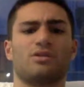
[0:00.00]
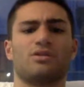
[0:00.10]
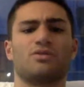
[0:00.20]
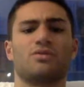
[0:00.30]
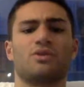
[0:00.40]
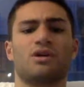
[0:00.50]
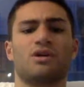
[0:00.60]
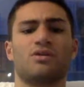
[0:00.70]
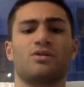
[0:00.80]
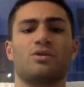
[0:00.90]
to
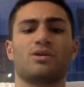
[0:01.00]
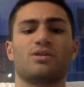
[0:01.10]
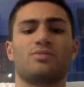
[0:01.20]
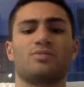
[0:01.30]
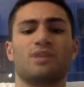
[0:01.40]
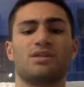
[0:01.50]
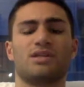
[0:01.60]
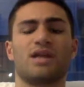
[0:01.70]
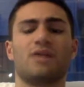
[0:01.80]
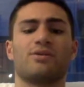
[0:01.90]
lower his
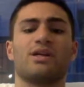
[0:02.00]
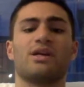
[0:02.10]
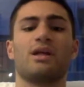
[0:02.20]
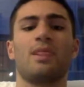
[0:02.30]
salary,